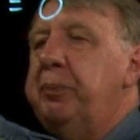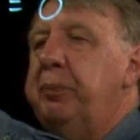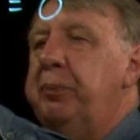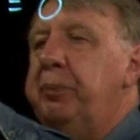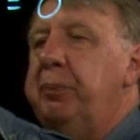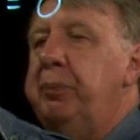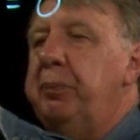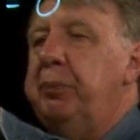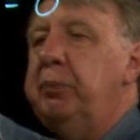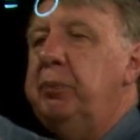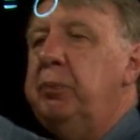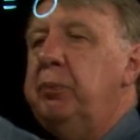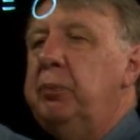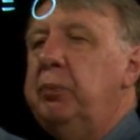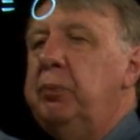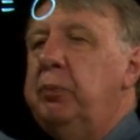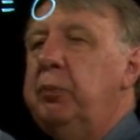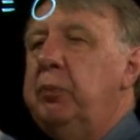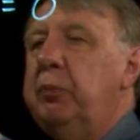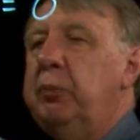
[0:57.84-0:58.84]

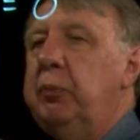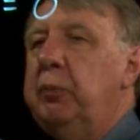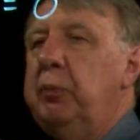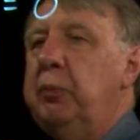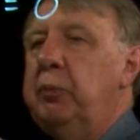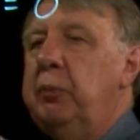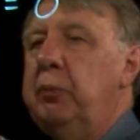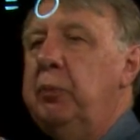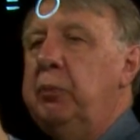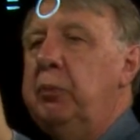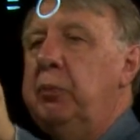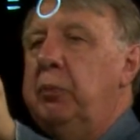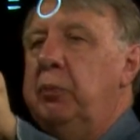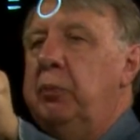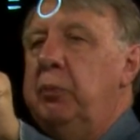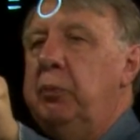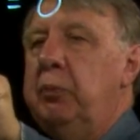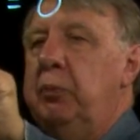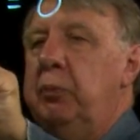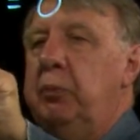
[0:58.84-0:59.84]

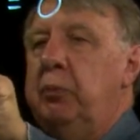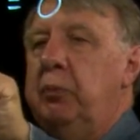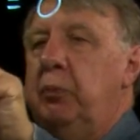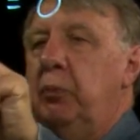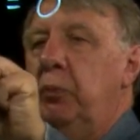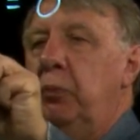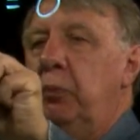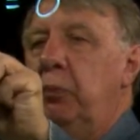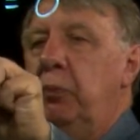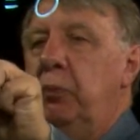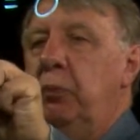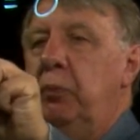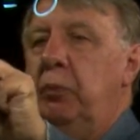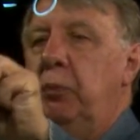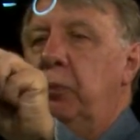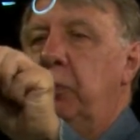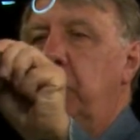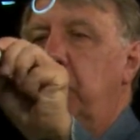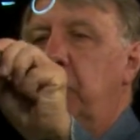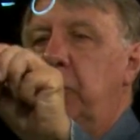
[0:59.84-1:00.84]

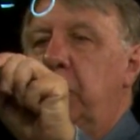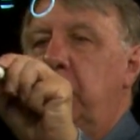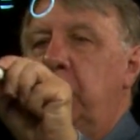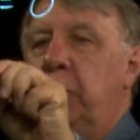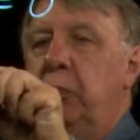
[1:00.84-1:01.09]
No one is speaking in this clip.